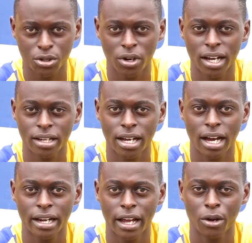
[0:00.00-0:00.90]
so hard,
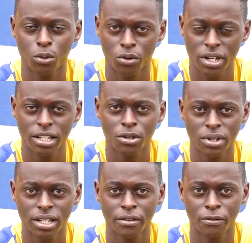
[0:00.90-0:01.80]
and I really,
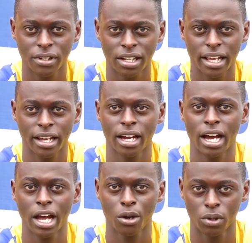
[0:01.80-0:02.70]
really feel like
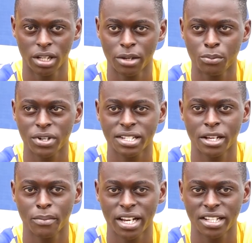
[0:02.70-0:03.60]
I will impress
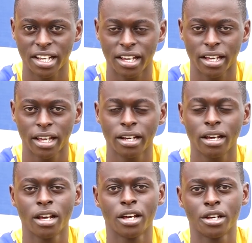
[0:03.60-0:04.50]
the manager again
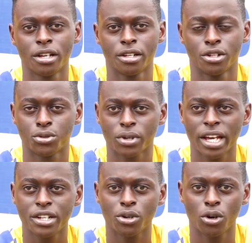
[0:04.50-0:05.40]
to
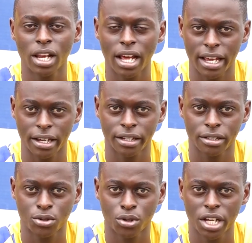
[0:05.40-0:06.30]
get
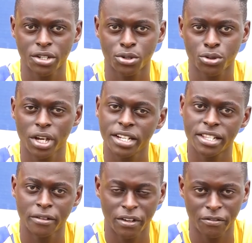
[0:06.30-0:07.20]

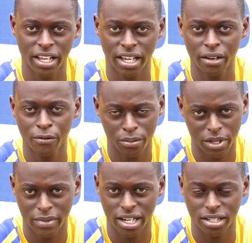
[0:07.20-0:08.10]
the favor again from
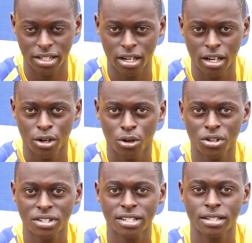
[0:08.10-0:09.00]
the manager.
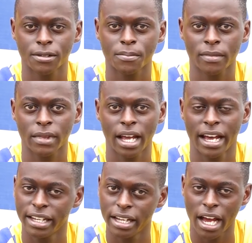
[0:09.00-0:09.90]
Because
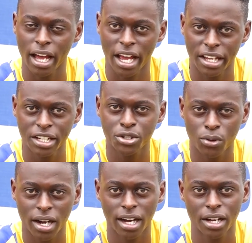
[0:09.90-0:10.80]
I need to
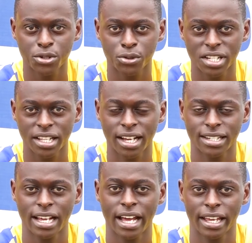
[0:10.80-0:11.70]
work hard to see
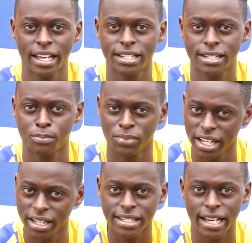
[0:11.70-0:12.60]
that I get
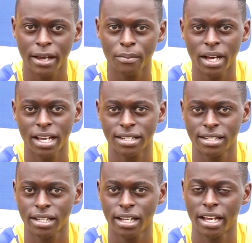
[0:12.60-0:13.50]
playing time. I
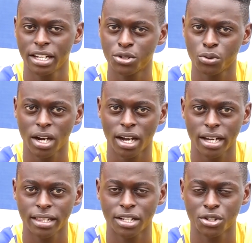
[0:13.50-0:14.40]
need to work
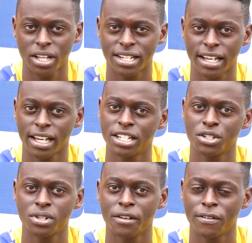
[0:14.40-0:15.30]
hard so that I get
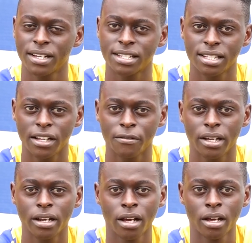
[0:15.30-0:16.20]
into the first
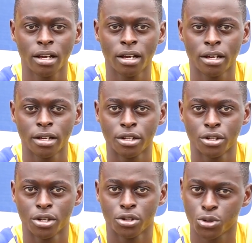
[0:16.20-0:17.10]
11
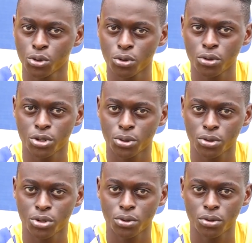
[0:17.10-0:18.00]

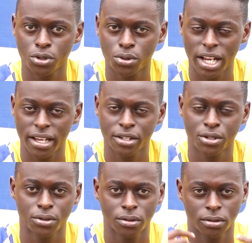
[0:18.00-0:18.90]

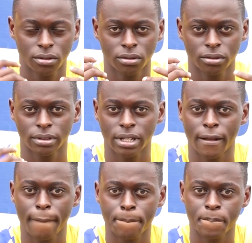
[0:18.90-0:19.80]
to
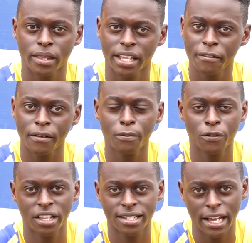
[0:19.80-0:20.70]
give up
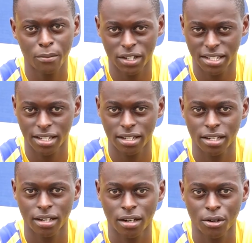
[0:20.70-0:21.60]
for the time wasted.
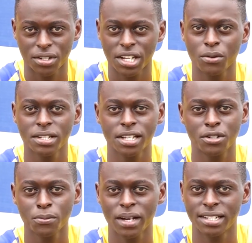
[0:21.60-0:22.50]
Because I wasted
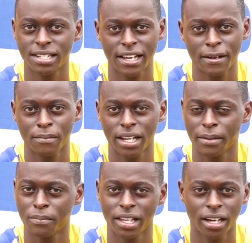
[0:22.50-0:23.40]
too much time,
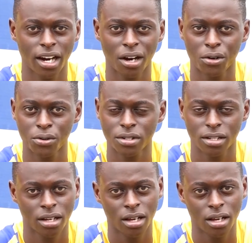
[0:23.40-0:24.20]
like being out.